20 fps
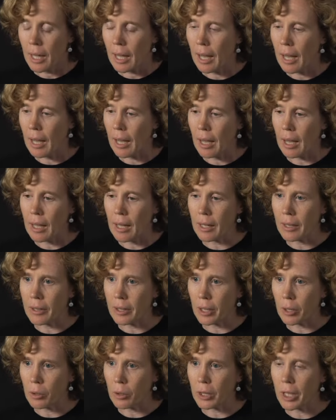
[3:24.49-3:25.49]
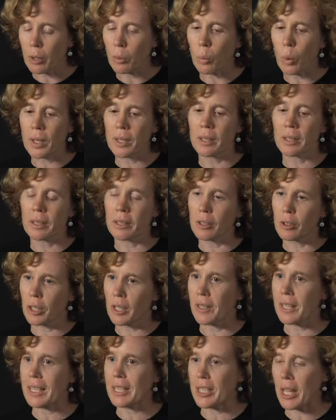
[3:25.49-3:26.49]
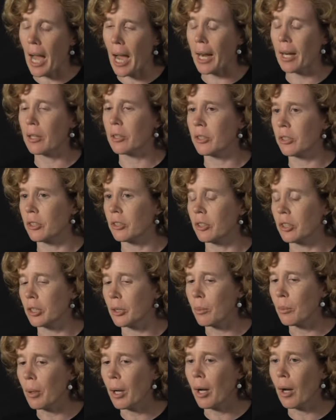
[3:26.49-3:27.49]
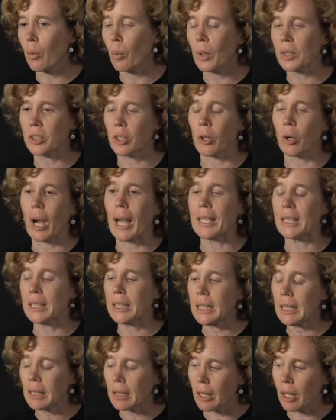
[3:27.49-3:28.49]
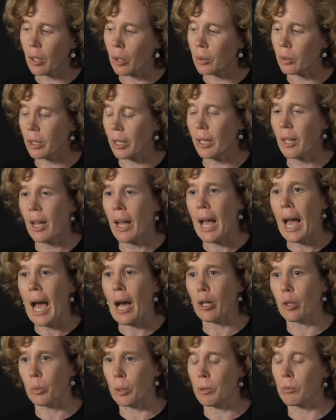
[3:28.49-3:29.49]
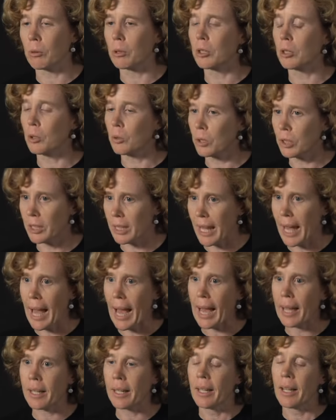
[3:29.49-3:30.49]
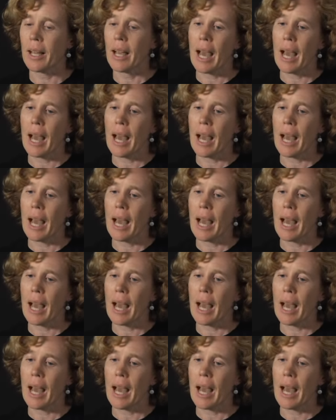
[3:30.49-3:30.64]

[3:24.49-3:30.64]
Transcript: Look at the entire system. What's our IT load? How do we reduce that?